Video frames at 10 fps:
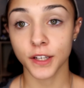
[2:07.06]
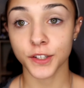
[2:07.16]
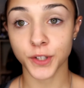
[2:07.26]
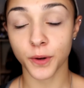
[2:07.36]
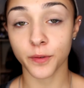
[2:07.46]

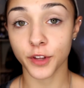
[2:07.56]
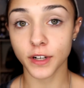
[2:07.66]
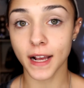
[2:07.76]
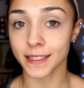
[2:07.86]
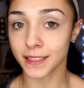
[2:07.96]
So they're
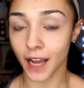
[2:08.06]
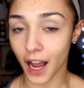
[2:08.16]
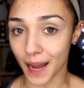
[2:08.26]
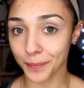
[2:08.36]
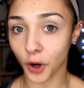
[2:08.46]
not
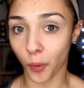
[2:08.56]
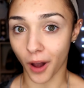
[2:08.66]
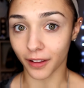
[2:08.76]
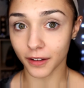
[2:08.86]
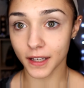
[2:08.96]
top
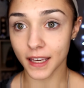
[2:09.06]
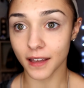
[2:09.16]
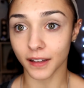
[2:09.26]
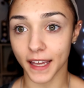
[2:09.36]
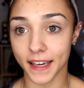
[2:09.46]

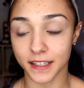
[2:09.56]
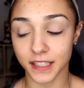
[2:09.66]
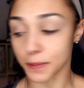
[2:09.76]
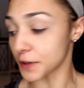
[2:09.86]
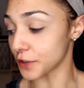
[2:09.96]
quality like
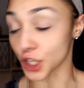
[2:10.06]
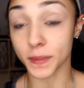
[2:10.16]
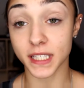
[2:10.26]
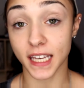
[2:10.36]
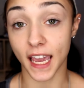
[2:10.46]
some of
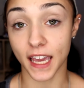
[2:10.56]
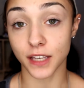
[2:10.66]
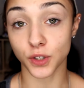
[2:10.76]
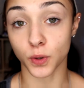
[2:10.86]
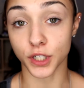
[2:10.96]
Urban
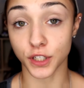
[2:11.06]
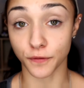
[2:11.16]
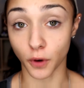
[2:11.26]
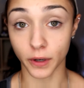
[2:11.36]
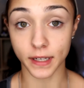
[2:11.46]
Decay's or
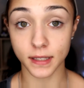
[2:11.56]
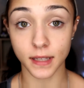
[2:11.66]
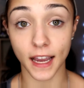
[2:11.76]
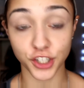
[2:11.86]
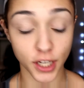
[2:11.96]
Sephora's
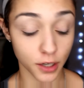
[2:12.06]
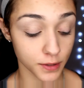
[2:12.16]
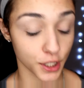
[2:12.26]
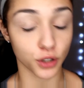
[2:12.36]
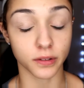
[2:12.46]

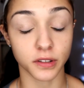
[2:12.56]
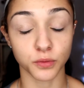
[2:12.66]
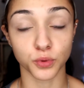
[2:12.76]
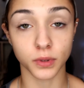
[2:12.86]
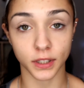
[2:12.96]
eyeshadows that are
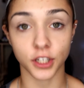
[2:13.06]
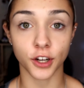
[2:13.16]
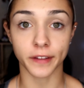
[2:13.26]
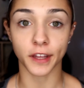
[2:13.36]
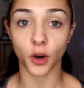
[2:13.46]
really
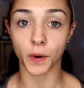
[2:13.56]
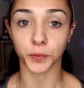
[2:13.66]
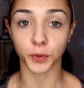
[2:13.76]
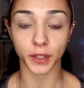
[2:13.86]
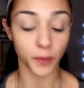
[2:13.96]
good and they go
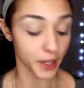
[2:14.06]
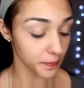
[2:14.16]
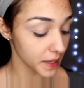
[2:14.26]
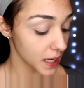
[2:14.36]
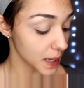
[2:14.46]
on really
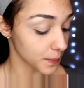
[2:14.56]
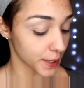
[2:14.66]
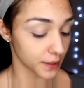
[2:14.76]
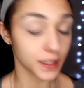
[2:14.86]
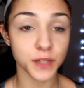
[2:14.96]
well.
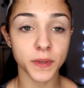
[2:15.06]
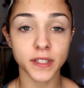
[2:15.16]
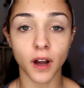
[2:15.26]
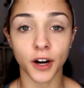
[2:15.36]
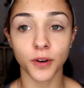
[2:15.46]
But these
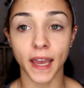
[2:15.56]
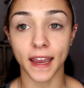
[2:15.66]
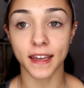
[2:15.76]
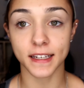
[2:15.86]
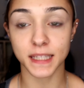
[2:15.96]
ones are
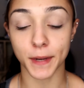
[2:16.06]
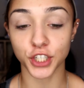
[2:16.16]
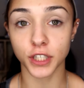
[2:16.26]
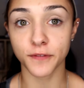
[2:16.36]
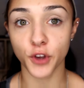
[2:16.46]
okay, and
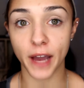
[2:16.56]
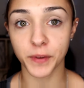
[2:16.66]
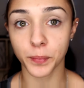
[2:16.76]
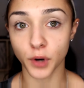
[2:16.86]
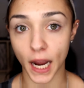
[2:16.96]
especially if you have
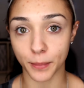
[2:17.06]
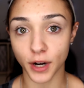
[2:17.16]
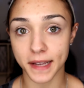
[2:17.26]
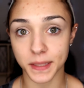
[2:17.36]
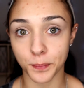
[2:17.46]
a primer
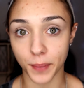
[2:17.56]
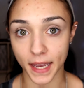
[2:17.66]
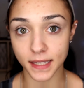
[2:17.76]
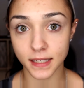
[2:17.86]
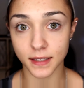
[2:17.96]
as a
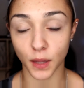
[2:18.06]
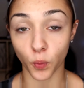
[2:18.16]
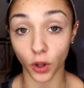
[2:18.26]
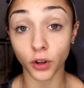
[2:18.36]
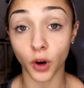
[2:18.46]
base, they
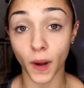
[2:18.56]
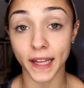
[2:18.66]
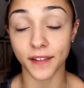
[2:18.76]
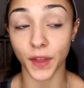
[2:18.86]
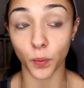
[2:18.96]
will go
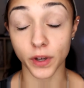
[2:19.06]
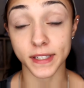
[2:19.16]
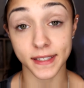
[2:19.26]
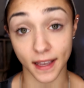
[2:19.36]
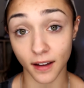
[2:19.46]
on and they will
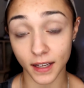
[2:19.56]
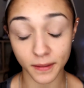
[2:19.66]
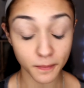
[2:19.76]
stay on.